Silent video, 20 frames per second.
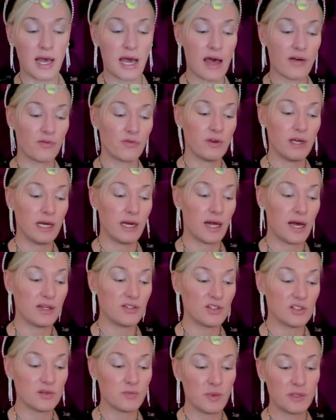I haven't
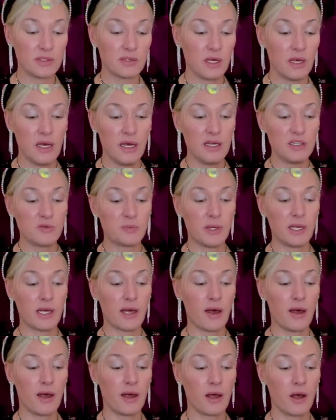realised this, but it's been
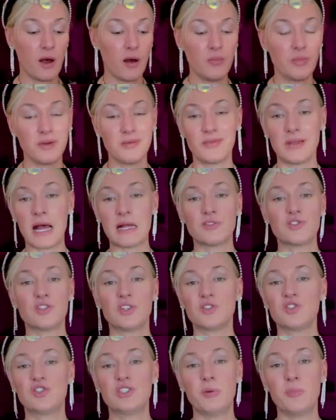going on. But that's
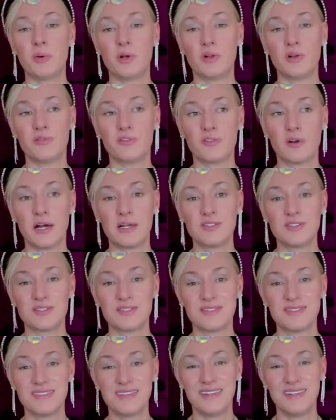just typical for us.